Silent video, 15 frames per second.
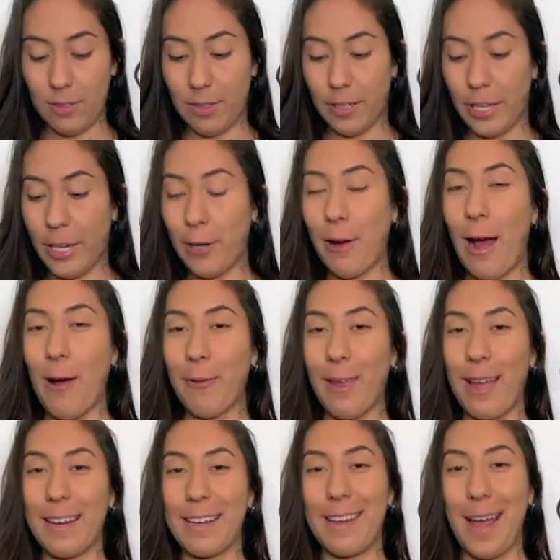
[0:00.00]
You know how
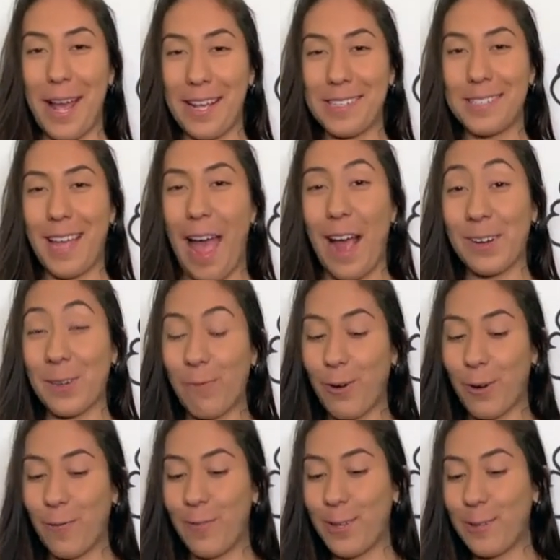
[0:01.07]
like nice
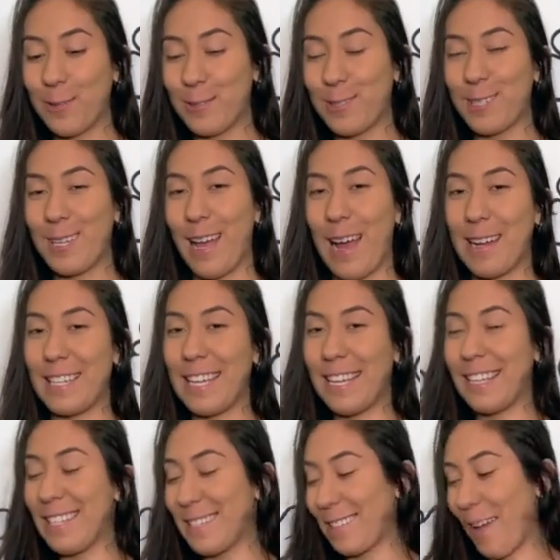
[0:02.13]
activewear feels? Yeah,
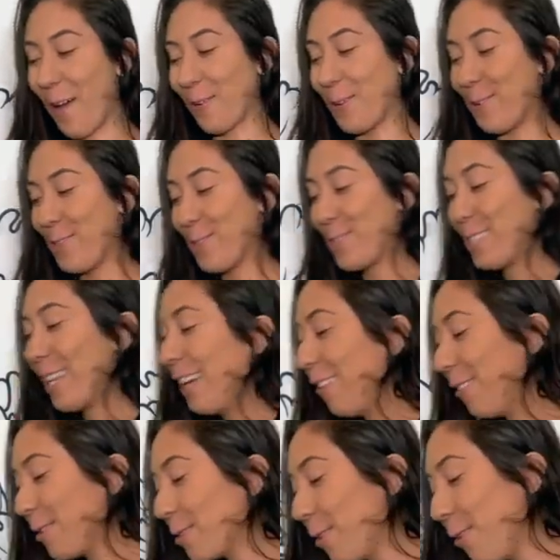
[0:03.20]
taking this out, you can just tell
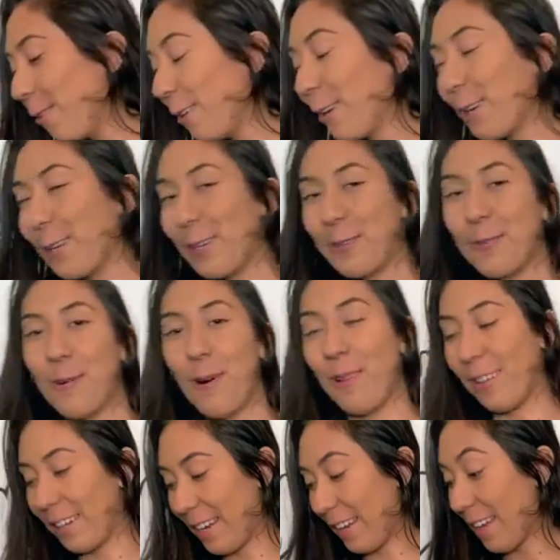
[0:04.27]
it's all good
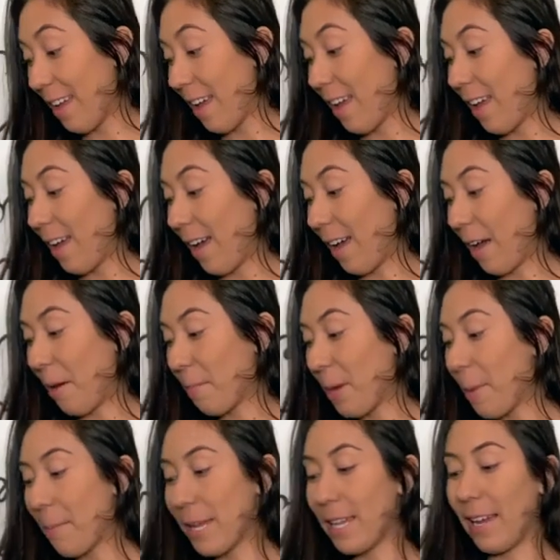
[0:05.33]
quality.
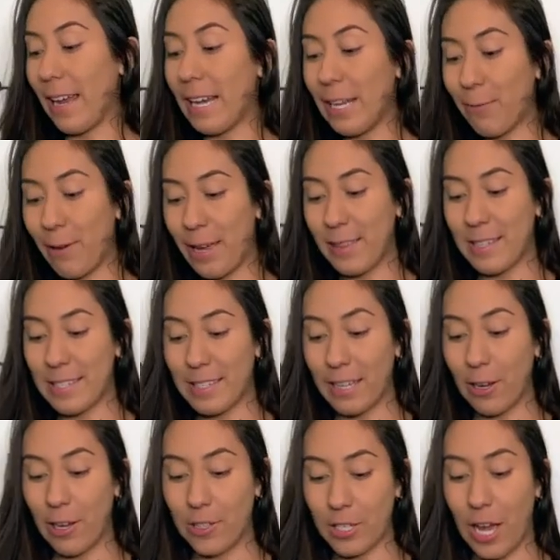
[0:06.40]
But yeah, anyway, this thing
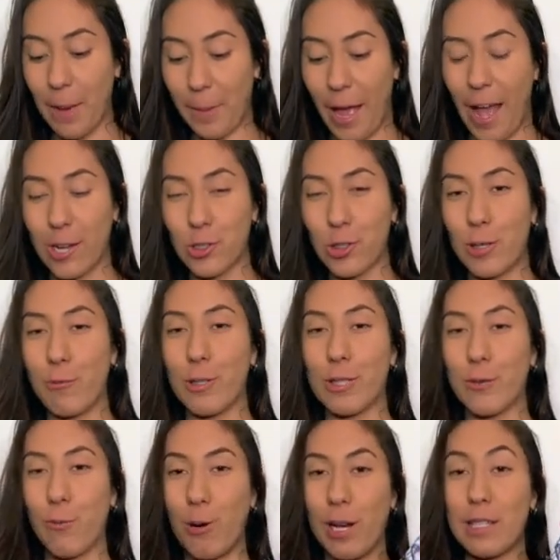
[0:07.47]
on top actually was
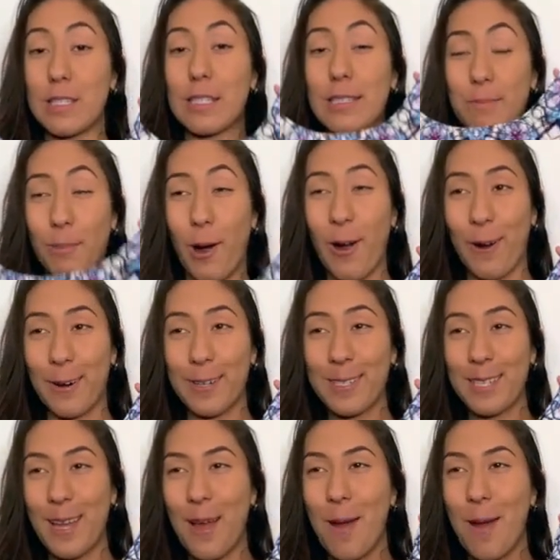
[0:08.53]
what sparked